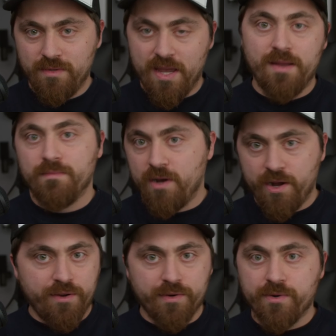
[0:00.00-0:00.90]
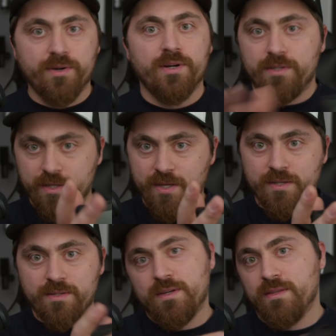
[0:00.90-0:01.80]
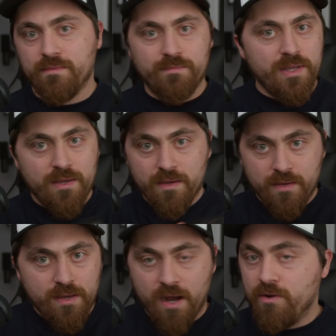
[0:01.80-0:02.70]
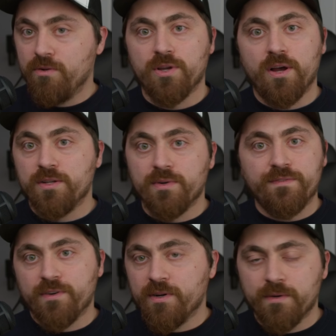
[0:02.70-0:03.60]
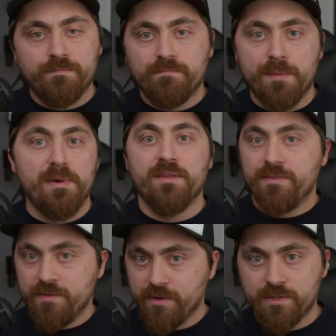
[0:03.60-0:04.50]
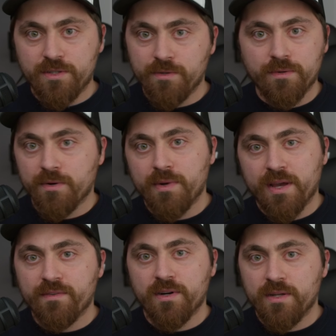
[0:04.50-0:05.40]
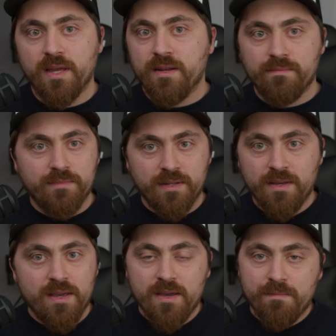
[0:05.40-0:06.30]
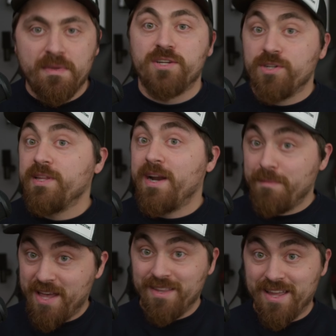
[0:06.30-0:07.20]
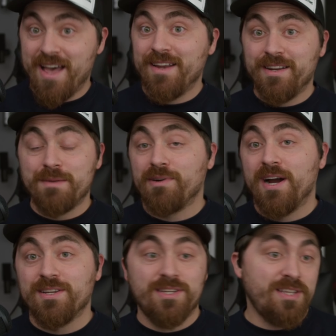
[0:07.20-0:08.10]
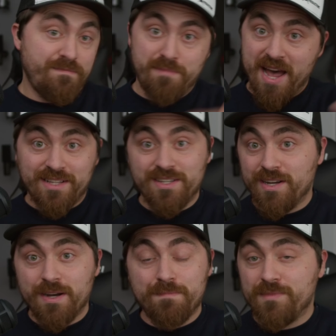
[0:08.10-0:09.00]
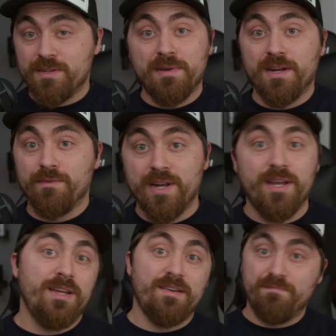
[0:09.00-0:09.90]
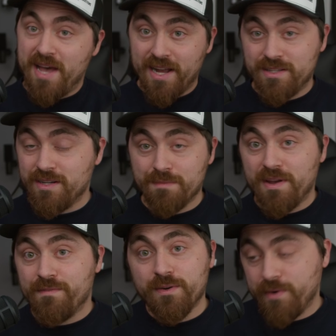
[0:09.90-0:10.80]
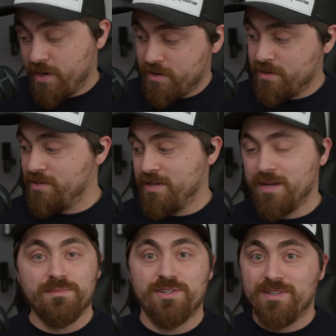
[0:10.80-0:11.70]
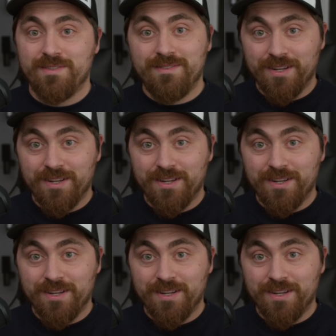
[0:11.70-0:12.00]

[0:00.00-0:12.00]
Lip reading: and audio recorder to this, and I'll hold on to it for a month or two or whatever, and make sure that I'm in the editing process. I backed it up to my RAID. I backed it up everywhere else, and I'm just,